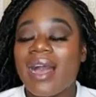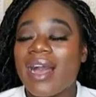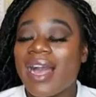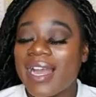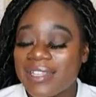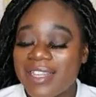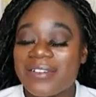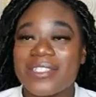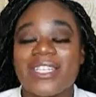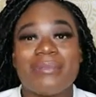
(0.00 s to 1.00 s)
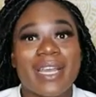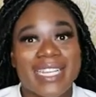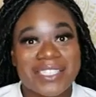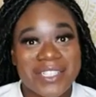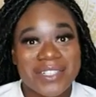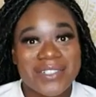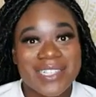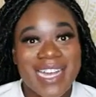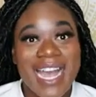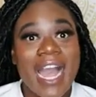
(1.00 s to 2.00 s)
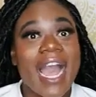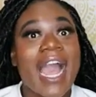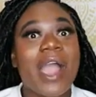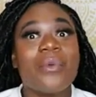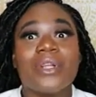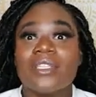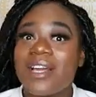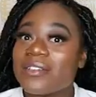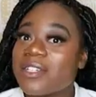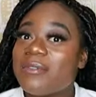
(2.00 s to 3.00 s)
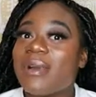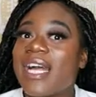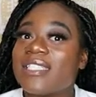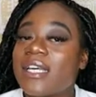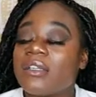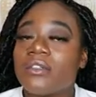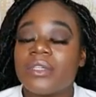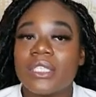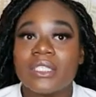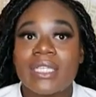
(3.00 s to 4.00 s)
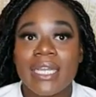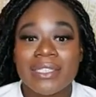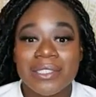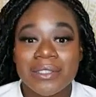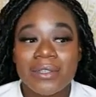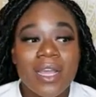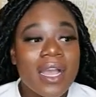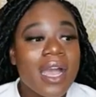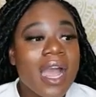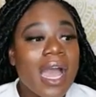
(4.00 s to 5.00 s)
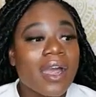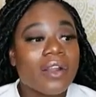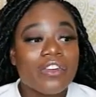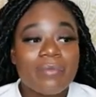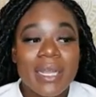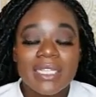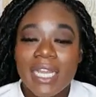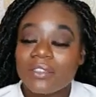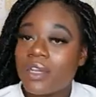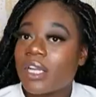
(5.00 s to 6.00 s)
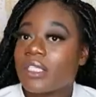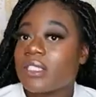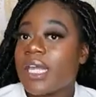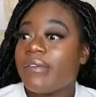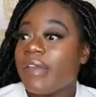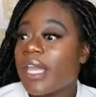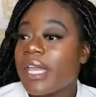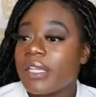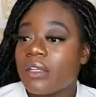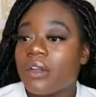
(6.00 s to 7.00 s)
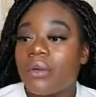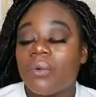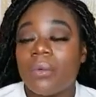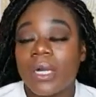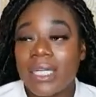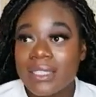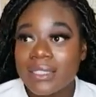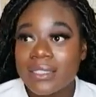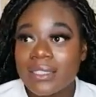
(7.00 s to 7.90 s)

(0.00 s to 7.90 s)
I thought I was going to pass out. I really thought I was going to pass out during this tattoo. I don't know if my tattoo artist is heavy-handed or what.